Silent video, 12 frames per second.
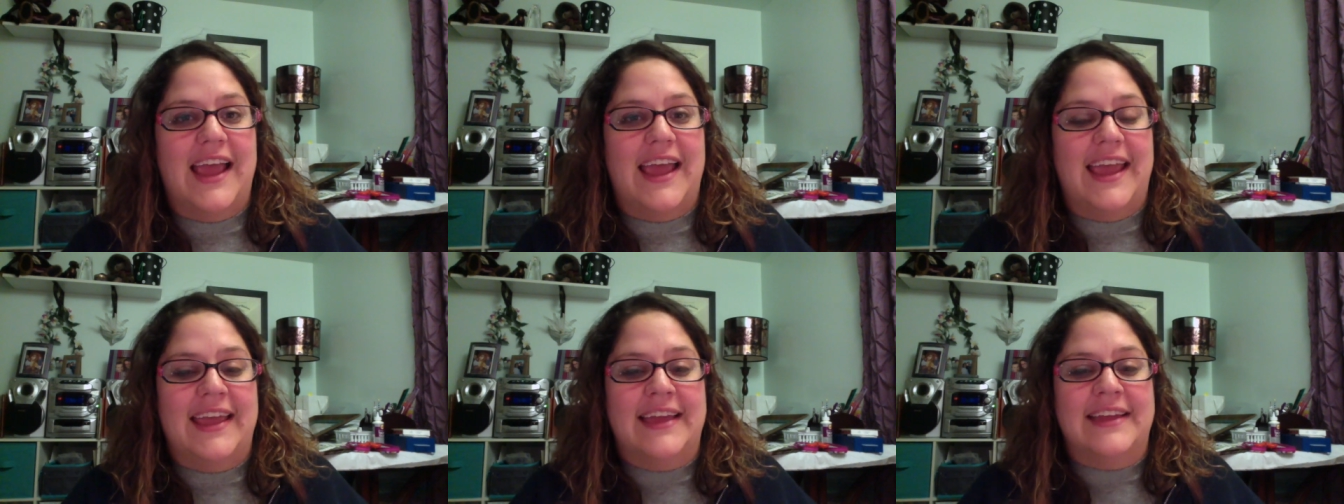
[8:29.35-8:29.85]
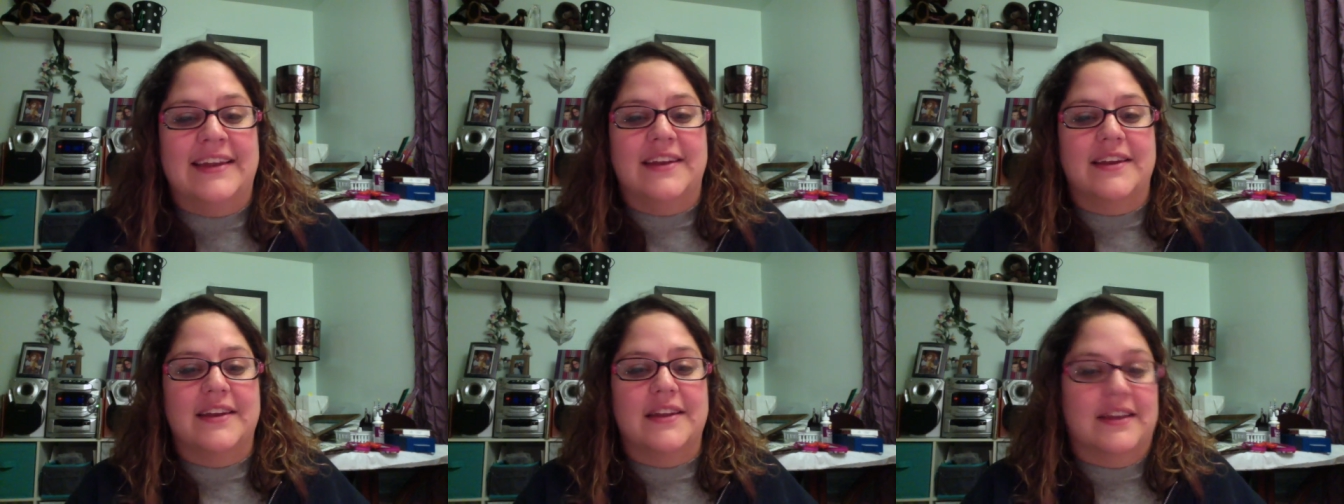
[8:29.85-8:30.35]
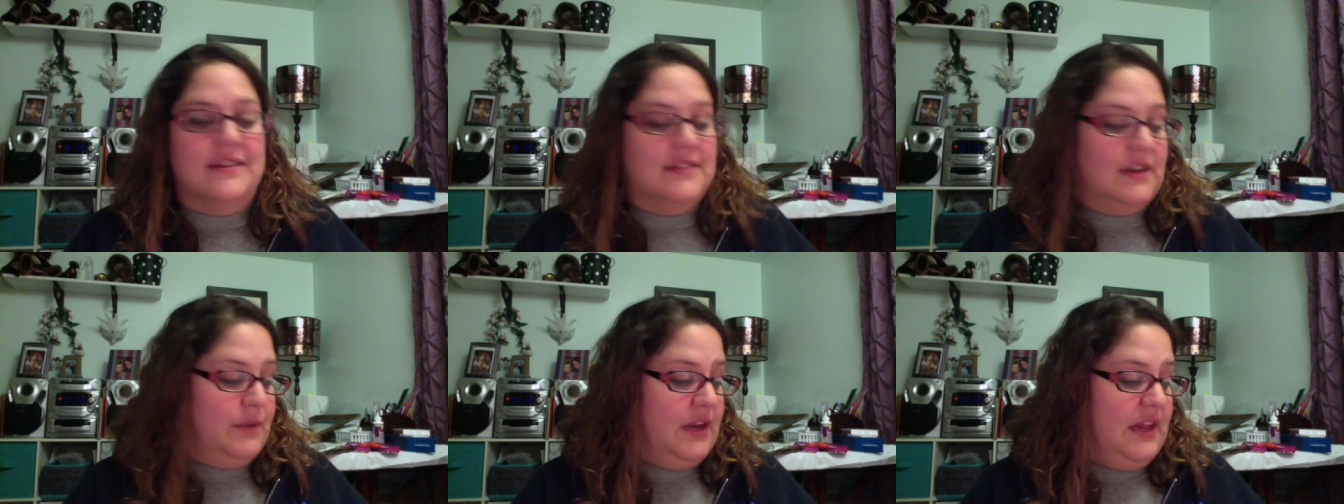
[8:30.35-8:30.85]
And like I said,
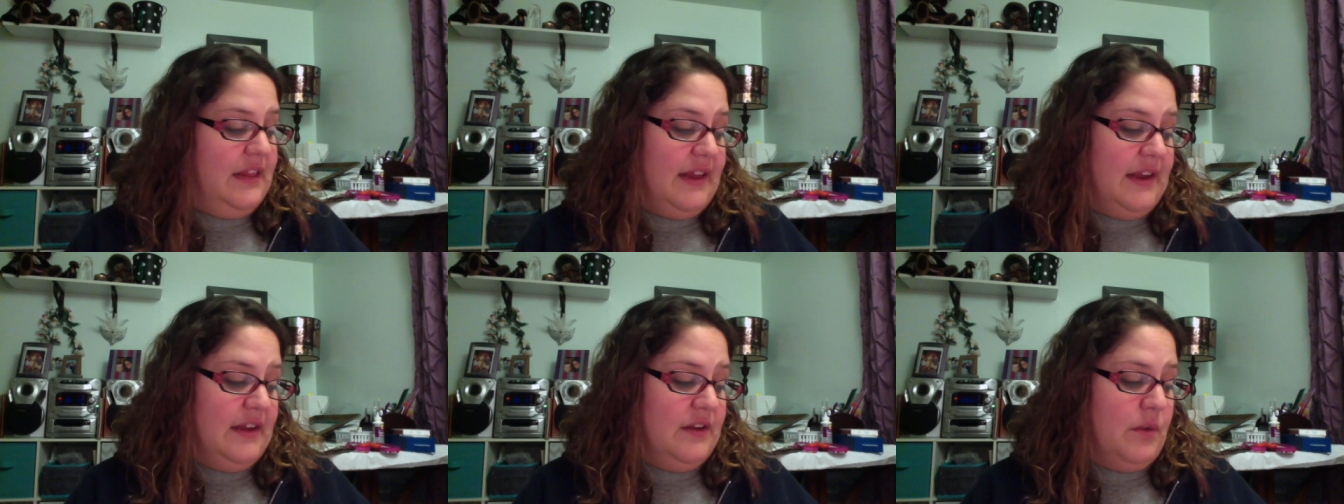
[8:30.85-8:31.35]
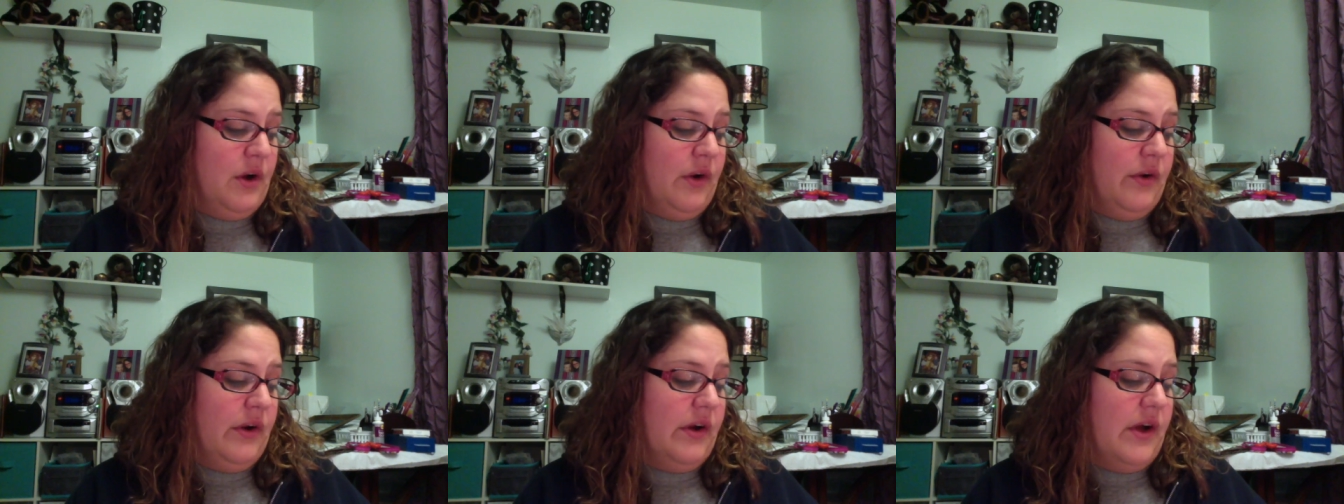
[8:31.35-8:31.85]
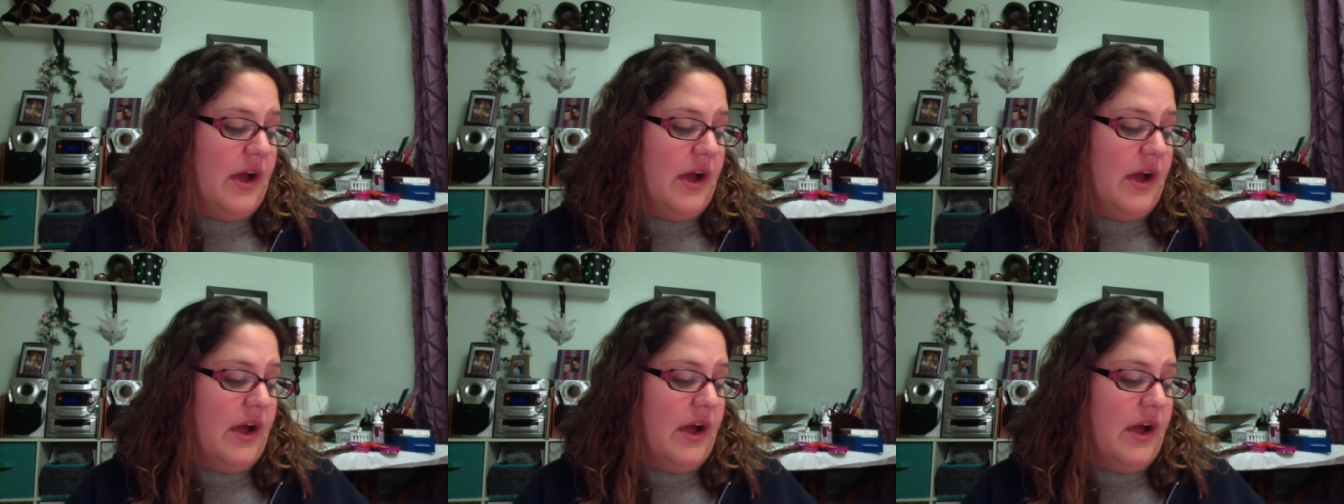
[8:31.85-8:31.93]
I'm going to eat that again tomorrow.